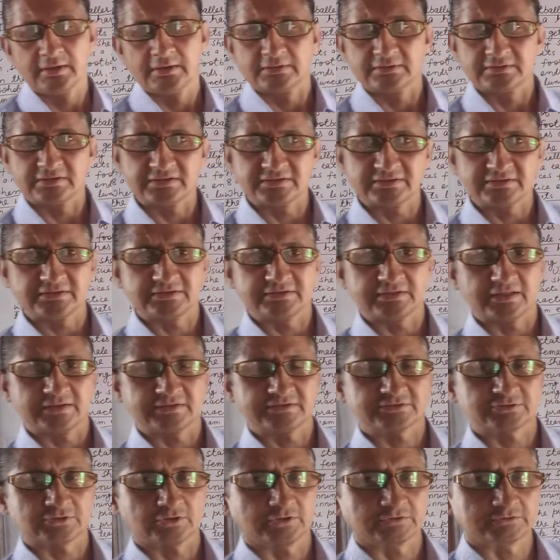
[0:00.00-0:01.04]
This is the
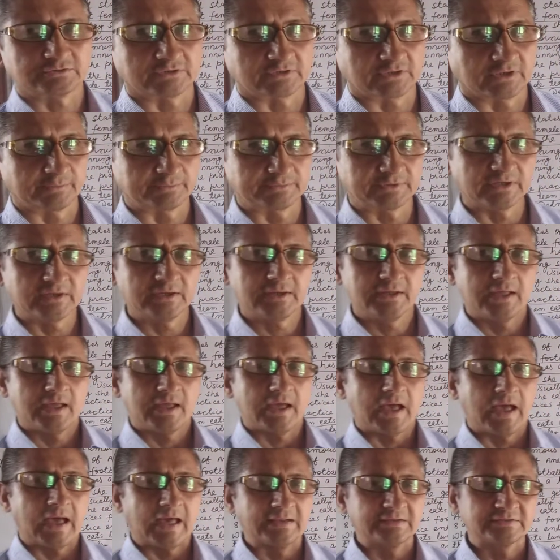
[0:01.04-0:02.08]
structure of the
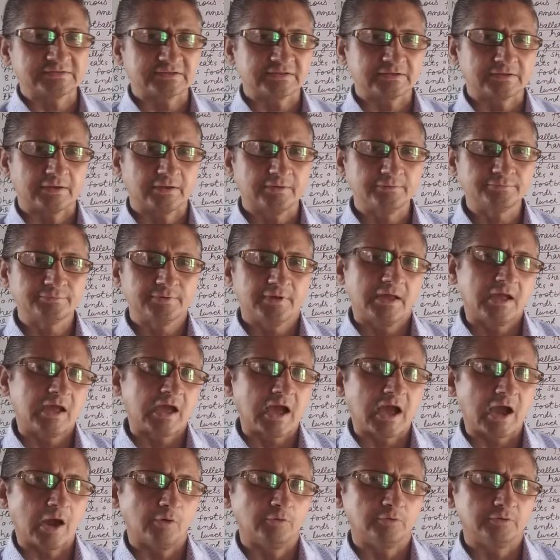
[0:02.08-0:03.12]
answer of
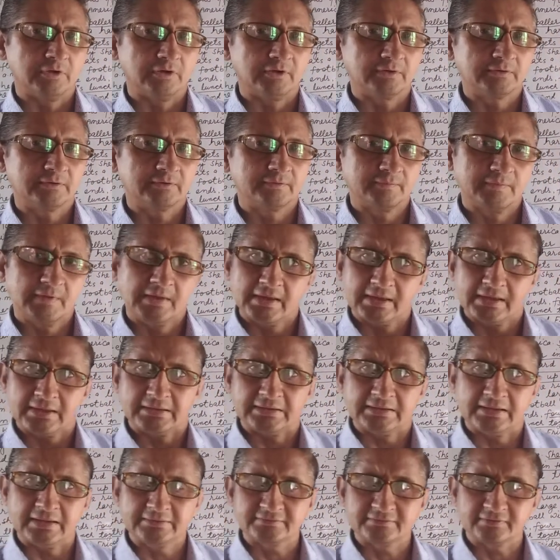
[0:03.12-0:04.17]
how long.
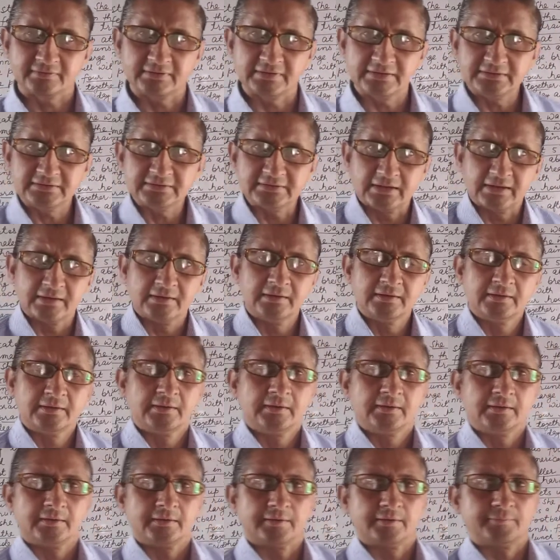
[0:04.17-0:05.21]
Let's read
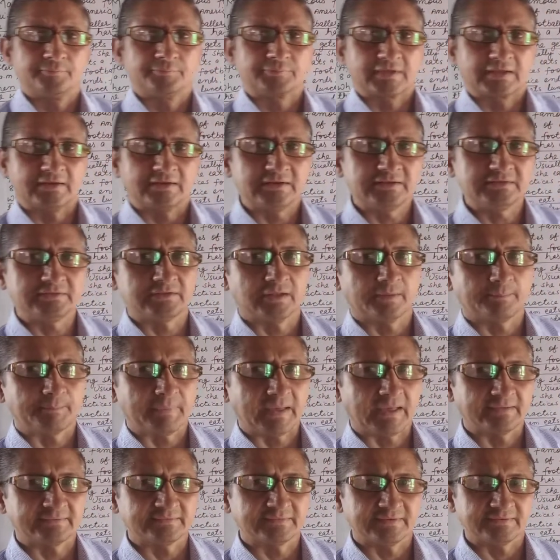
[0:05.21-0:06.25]
the
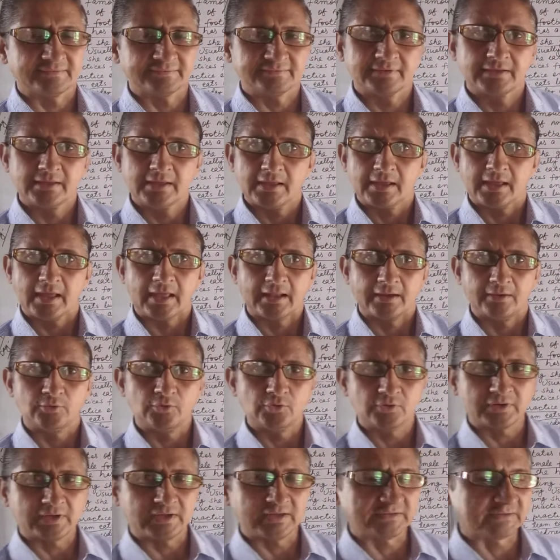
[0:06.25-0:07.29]
passage and
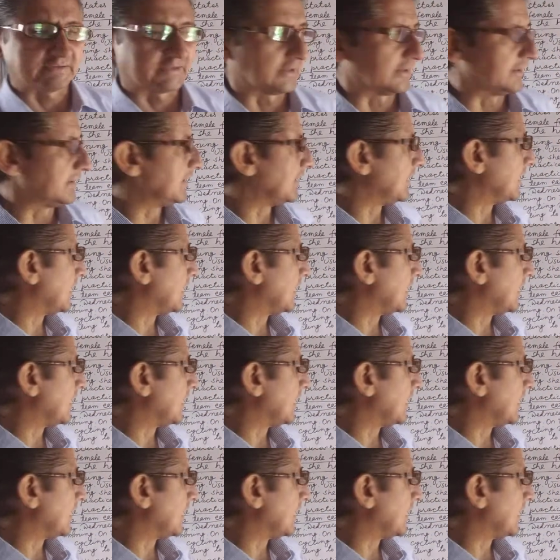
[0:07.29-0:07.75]
locate the